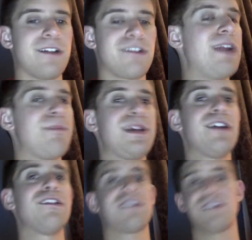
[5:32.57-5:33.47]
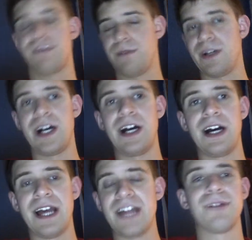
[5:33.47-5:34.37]
Zion Pearce
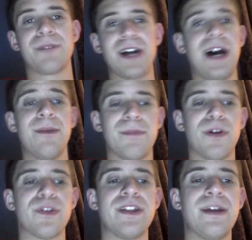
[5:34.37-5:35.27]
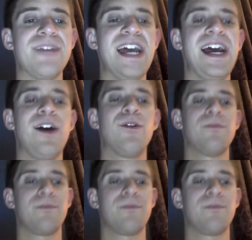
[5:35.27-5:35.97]
uh, ended up calming the both of them down.